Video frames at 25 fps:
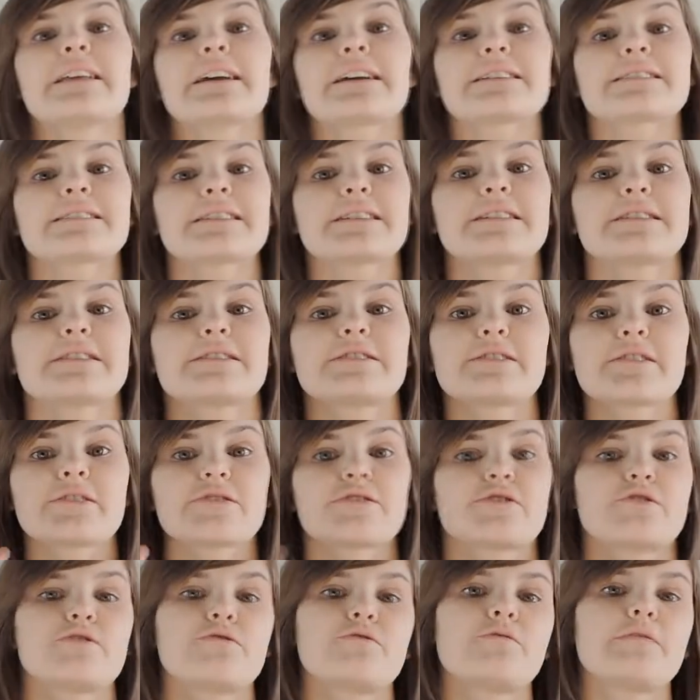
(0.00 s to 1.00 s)
Next is
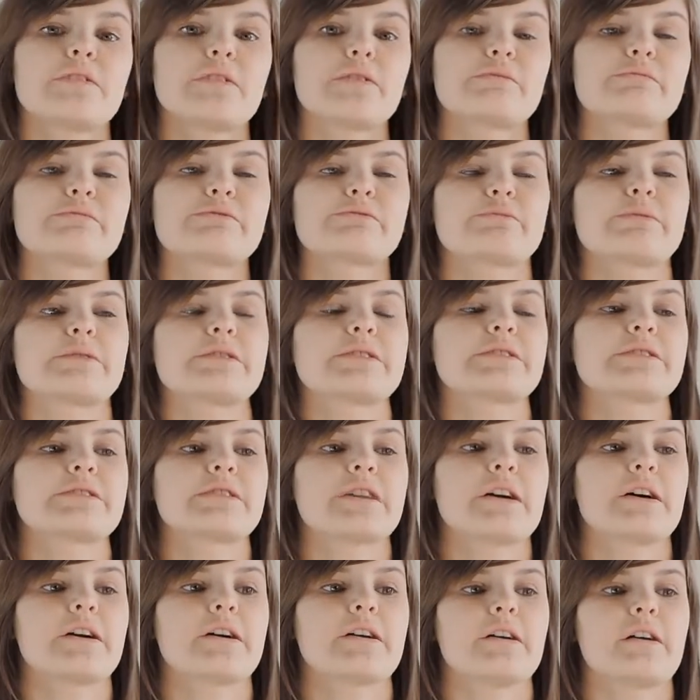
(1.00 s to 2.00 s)
two films which
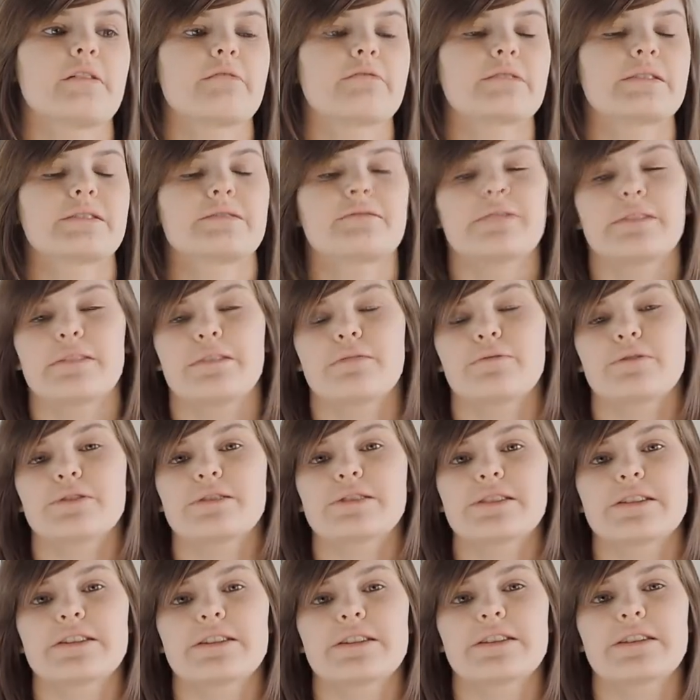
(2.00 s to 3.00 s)
I really, really
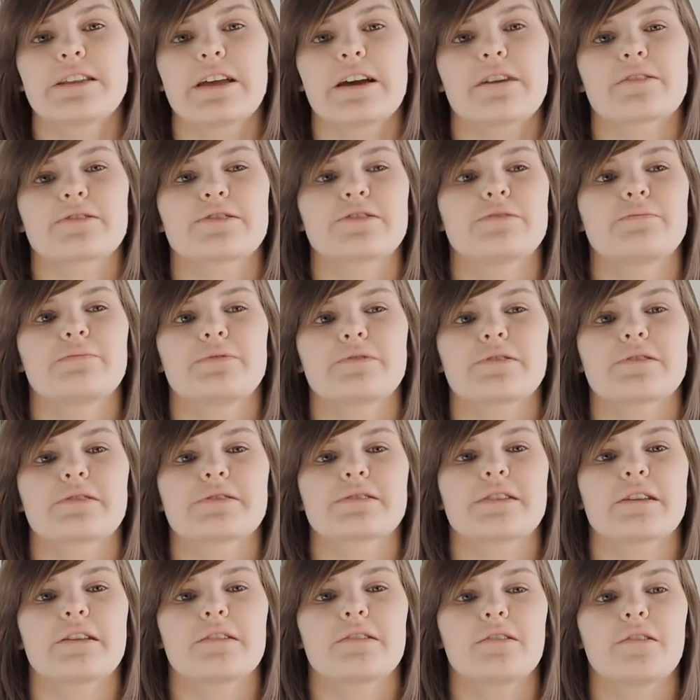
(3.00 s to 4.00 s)
wanted. Now, to be
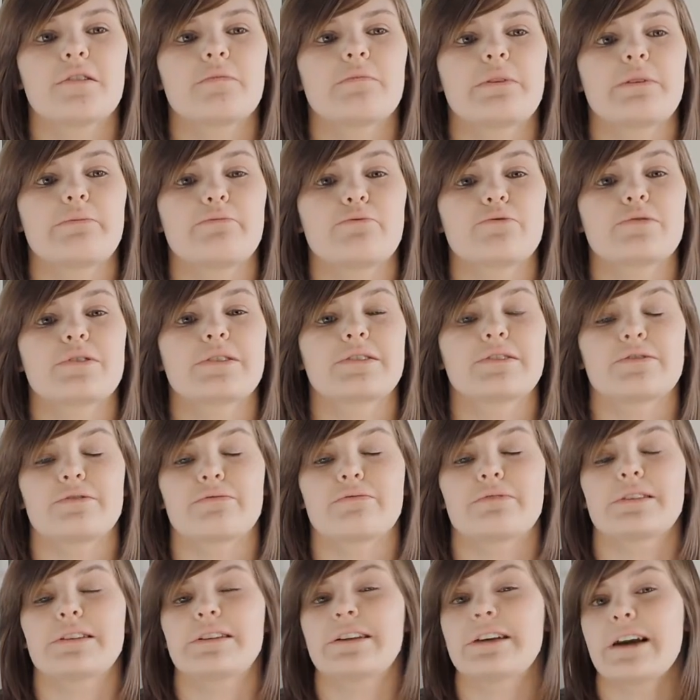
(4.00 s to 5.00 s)
honest, a lot of people are going to
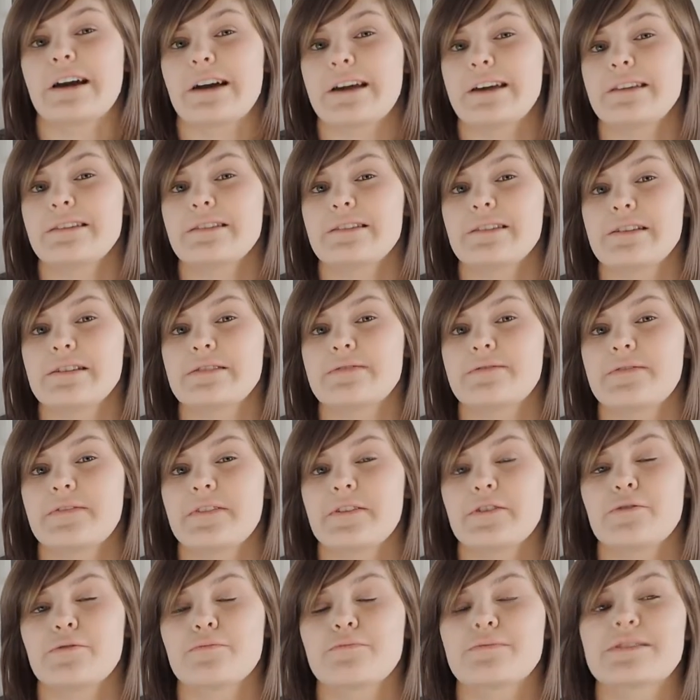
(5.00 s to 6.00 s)
really hate these
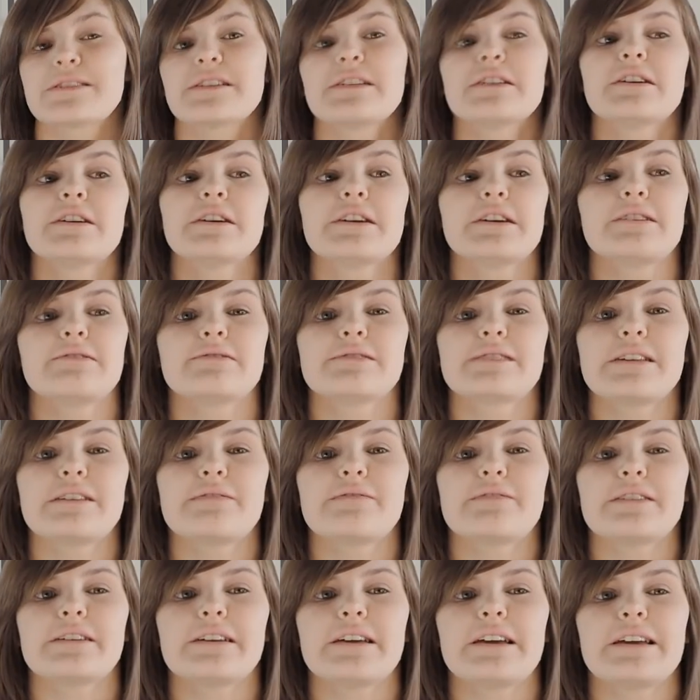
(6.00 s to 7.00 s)
films. It was
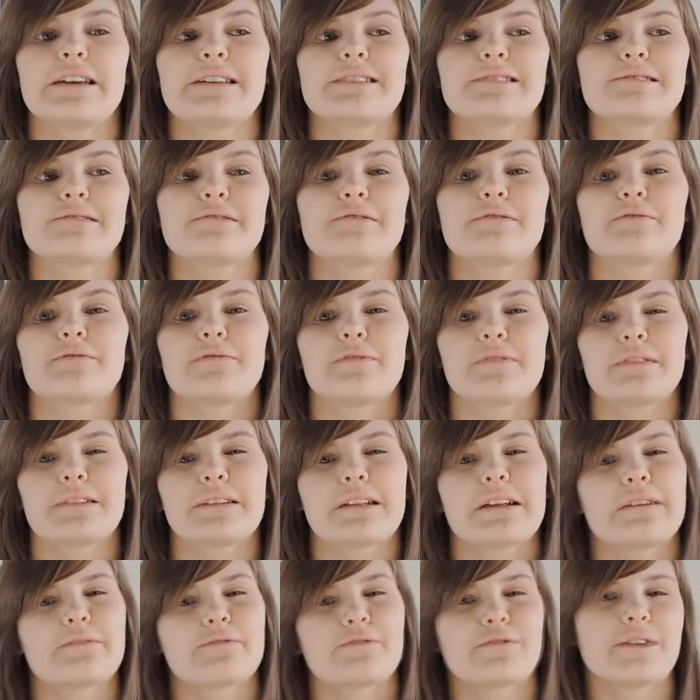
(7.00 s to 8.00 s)
either a sort of
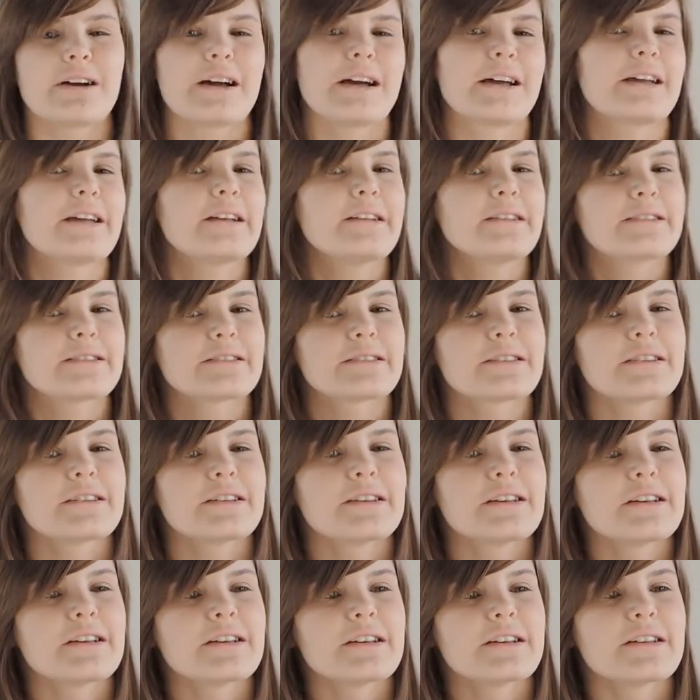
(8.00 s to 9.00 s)
love or hate
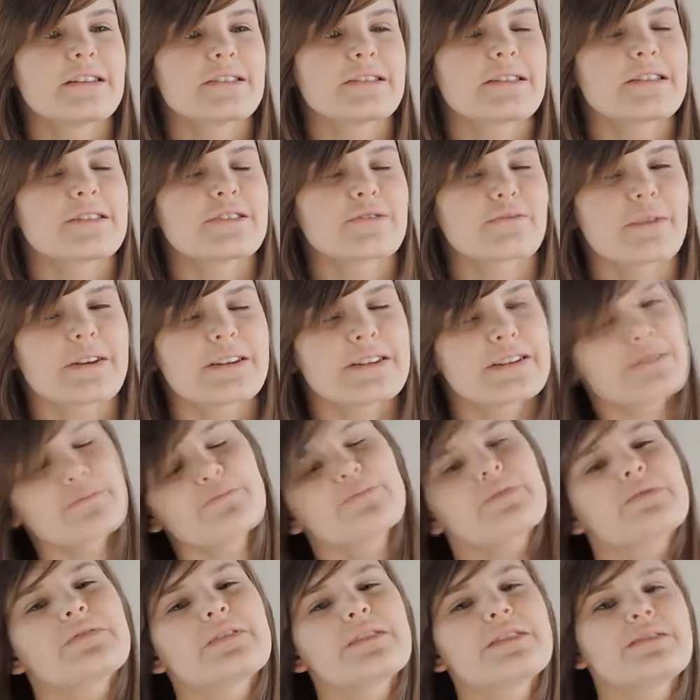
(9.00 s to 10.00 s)
situation
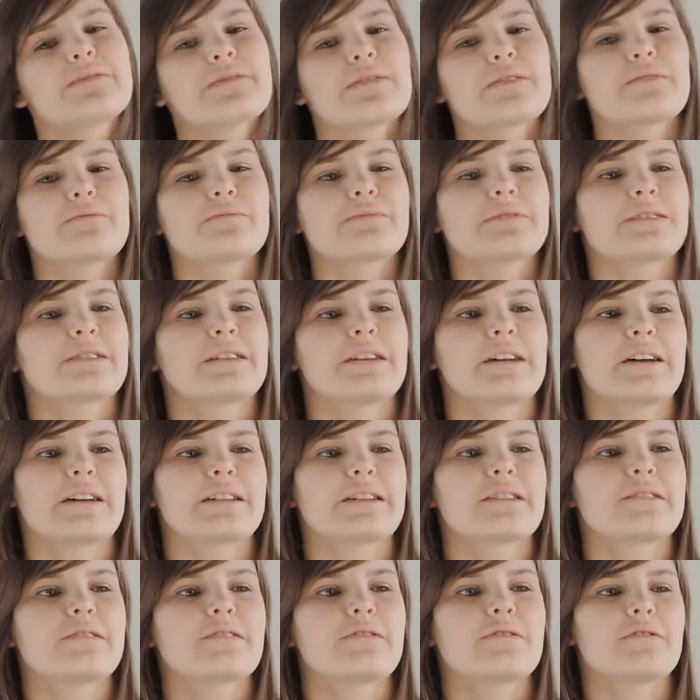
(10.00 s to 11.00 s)
with these films, and they
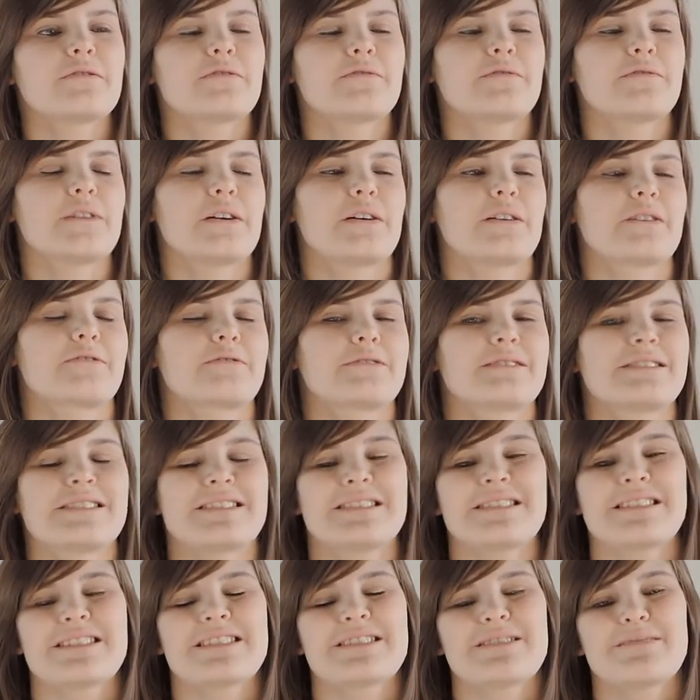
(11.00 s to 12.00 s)
had a lot of
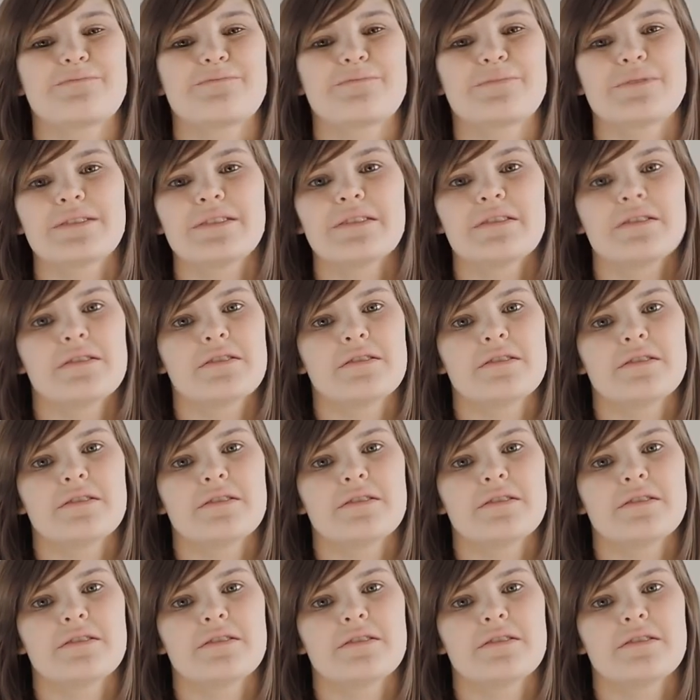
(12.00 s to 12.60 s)
criticism